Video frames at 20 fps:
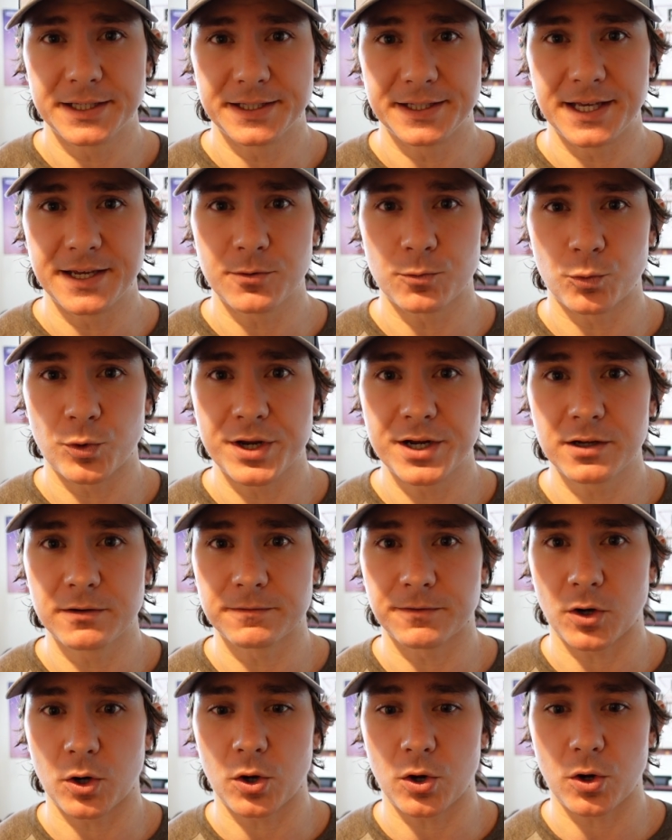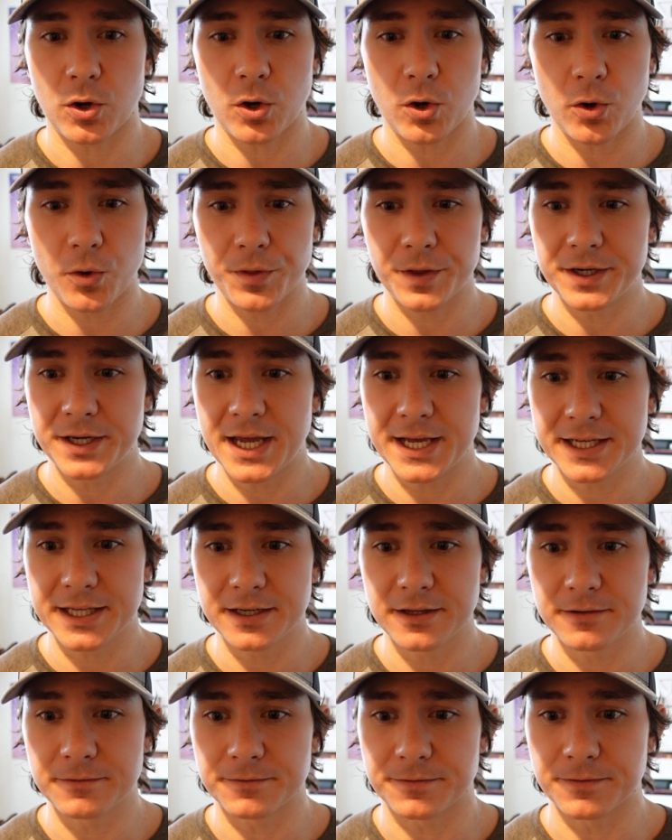get rid of all the
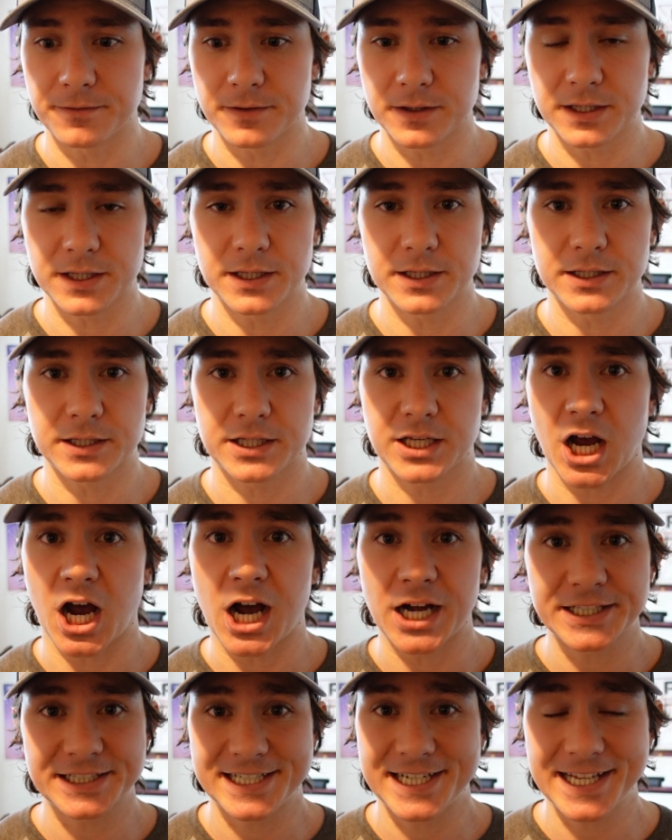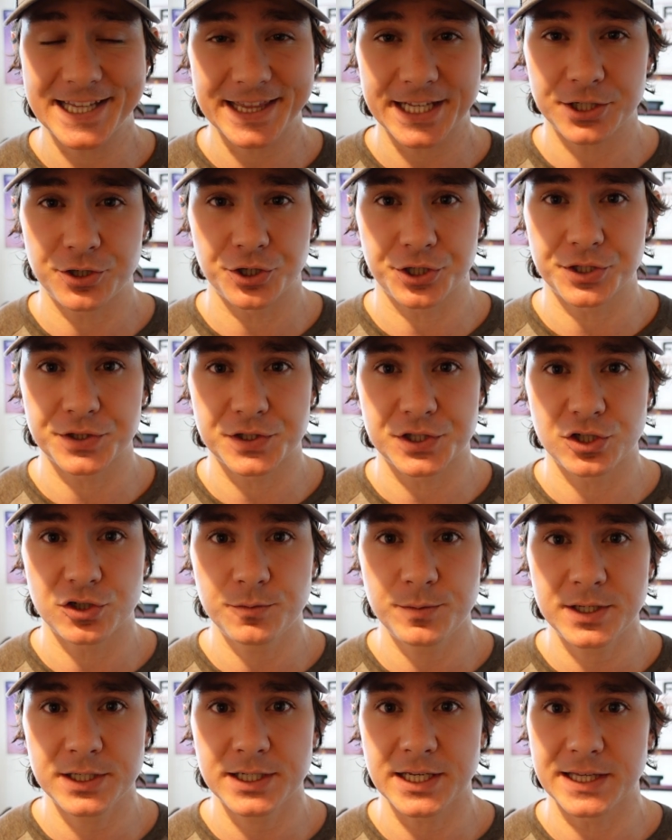negative content that you're
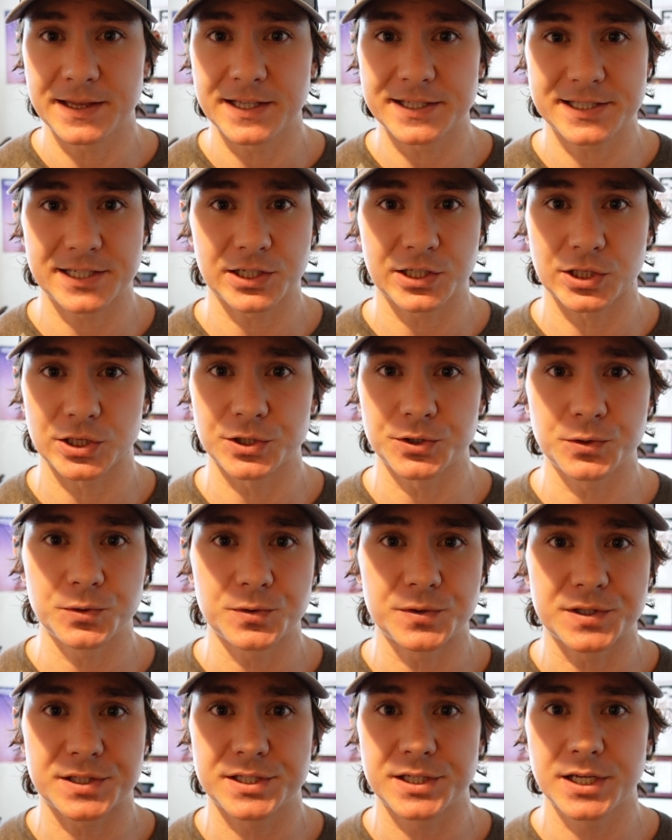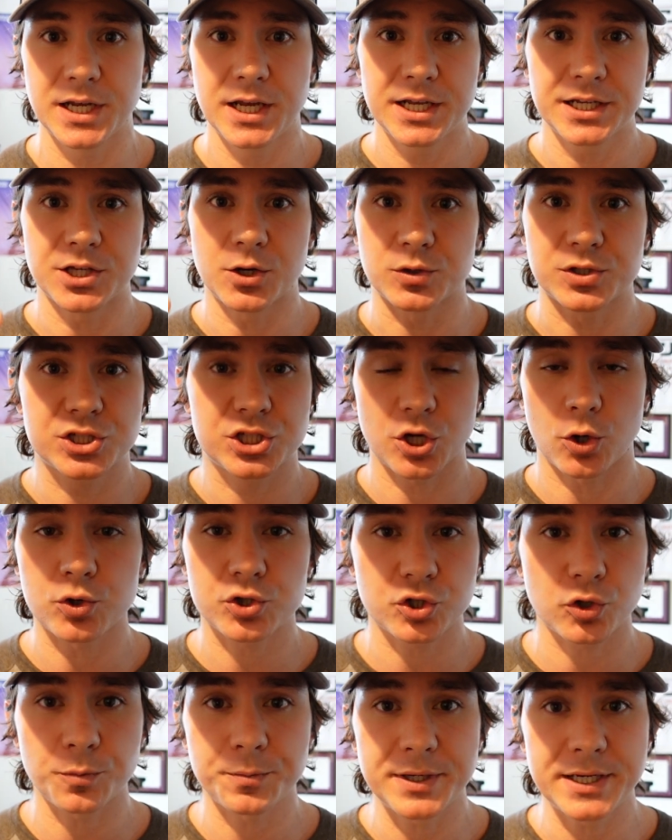consuming, and this includes, you know,
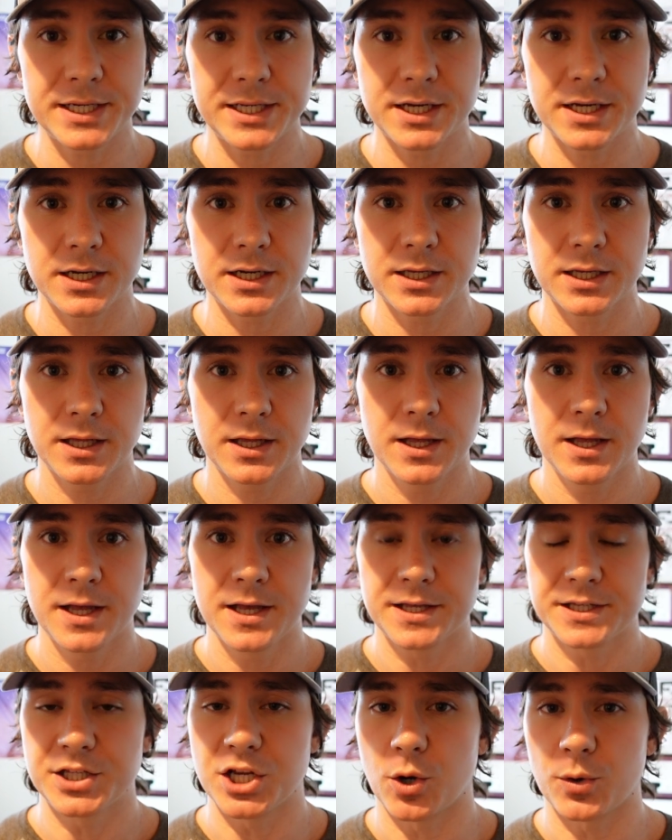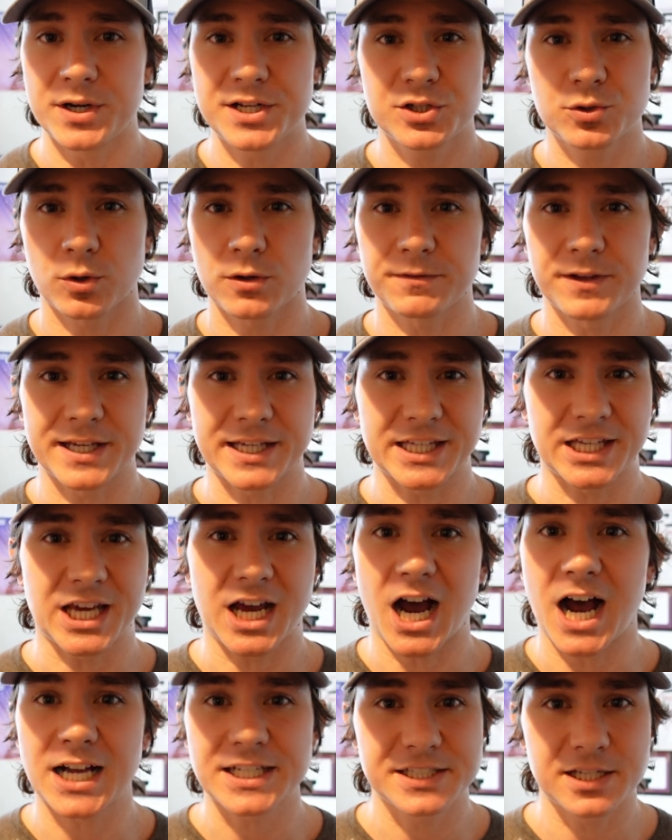social media, you know, any sort of like
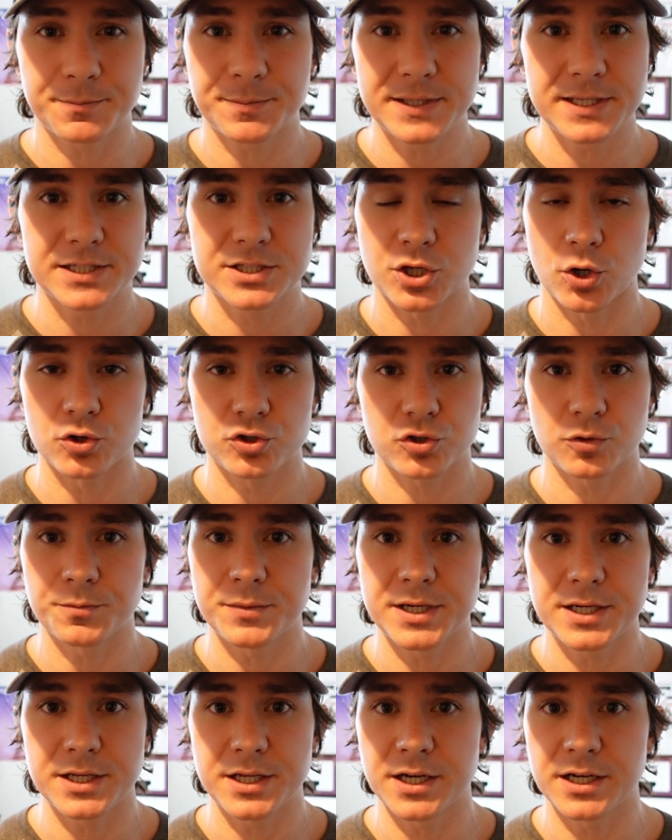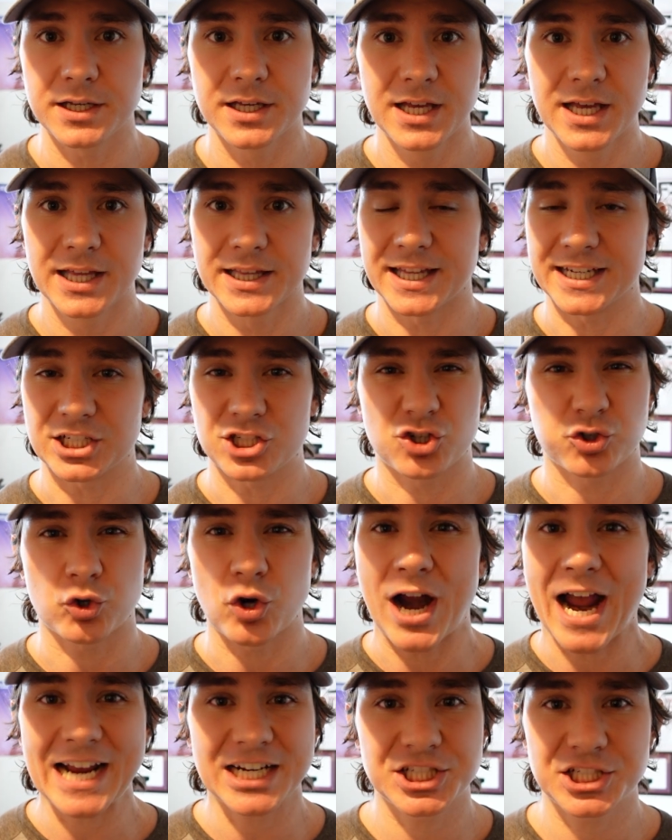gossipy social media, like
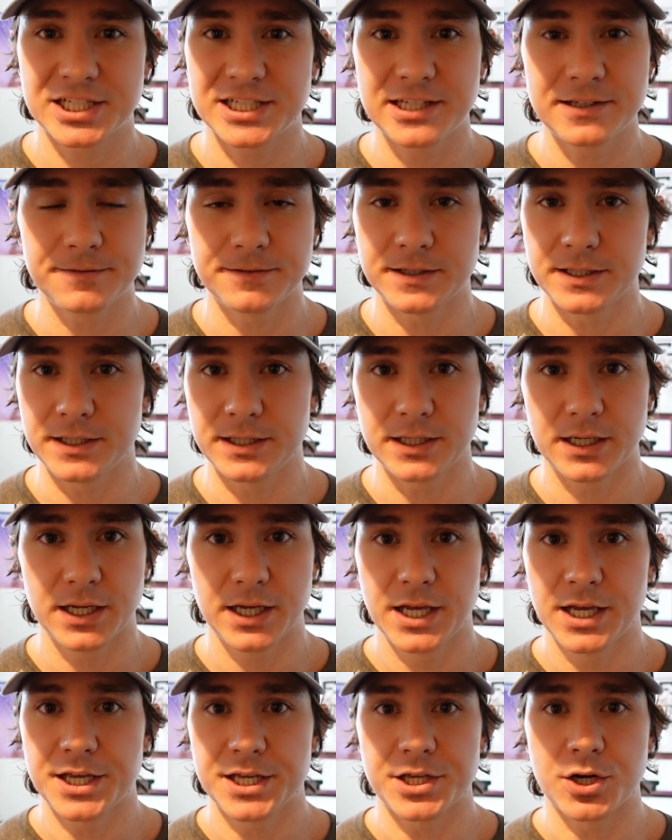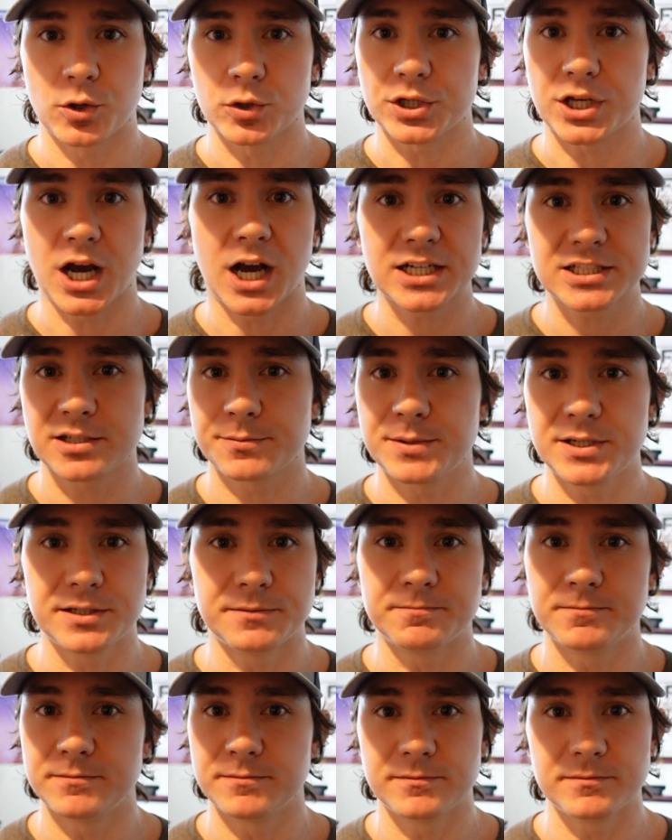trash TV, you know,
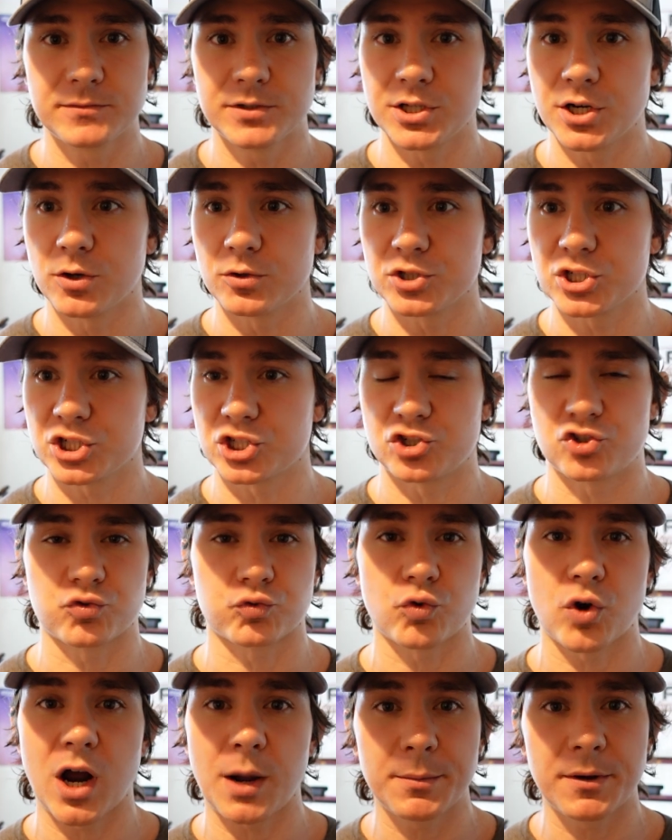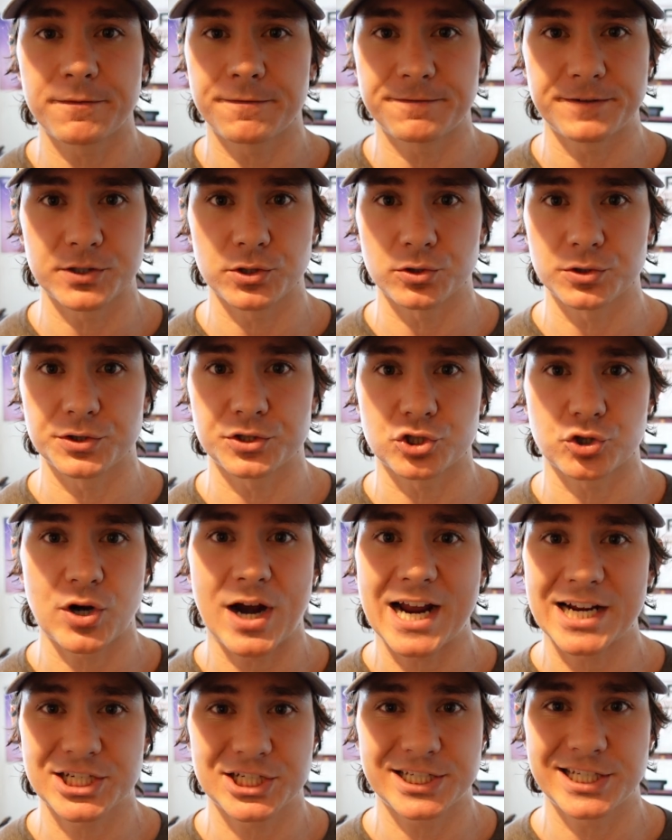gossipy, you know, just drama filled
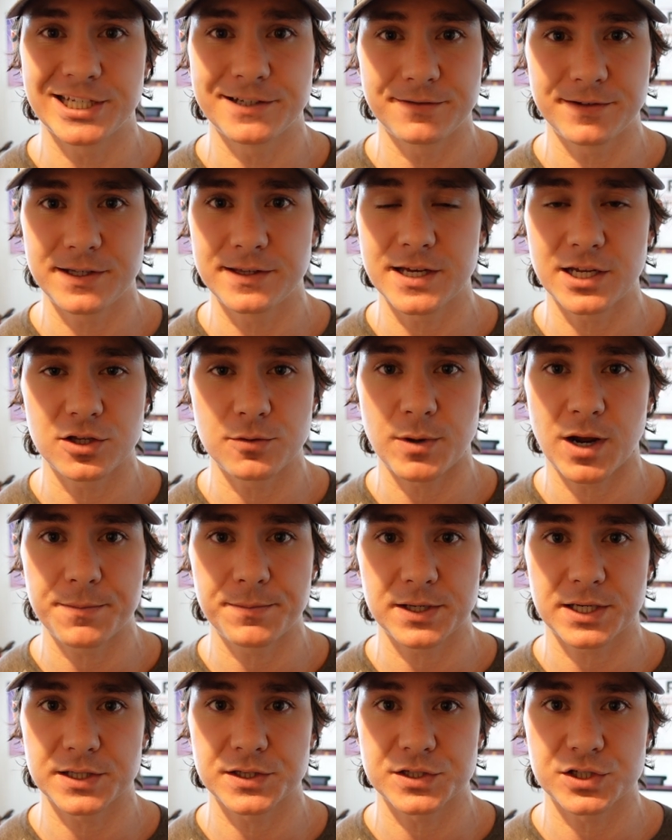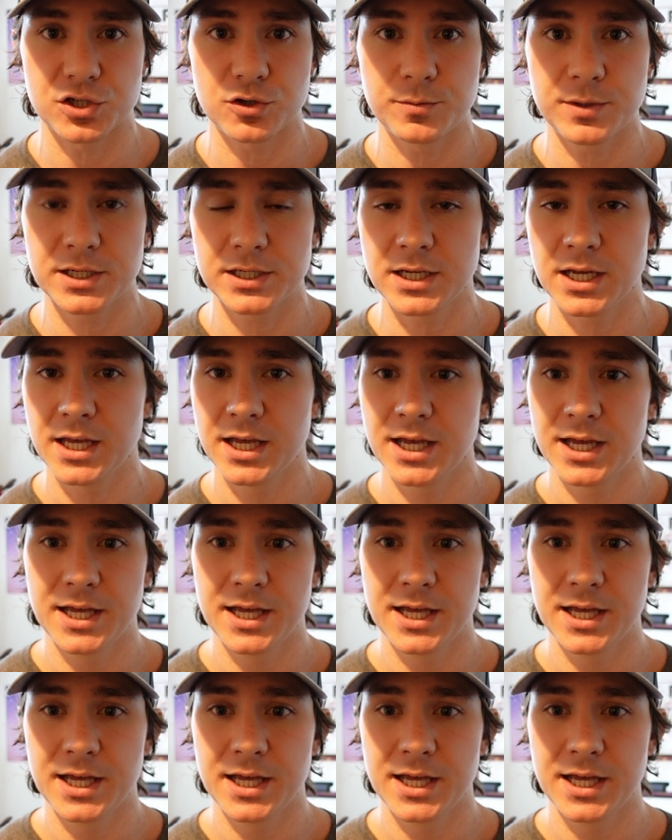trash TV that you might be consuming,